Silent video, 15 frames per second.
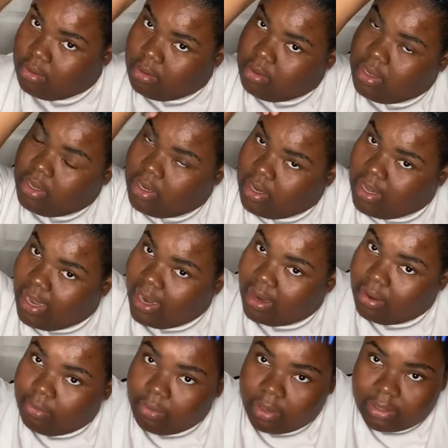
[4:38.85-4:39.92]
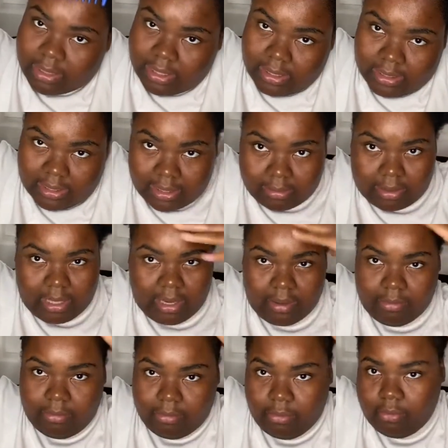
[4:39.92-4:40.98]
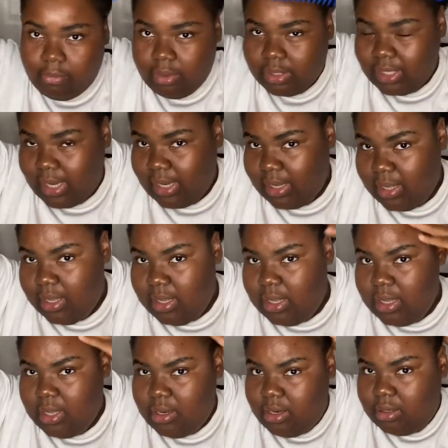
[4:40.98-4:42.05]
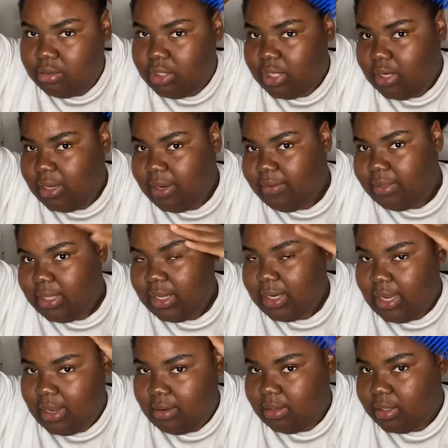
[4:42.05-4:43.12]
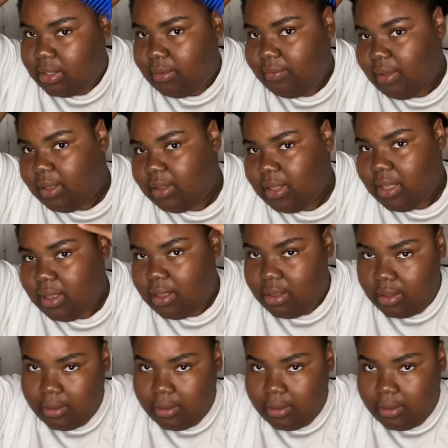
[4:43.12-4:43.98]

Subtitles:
And it kind of works at the same time once I, gel everything down and stuff like that.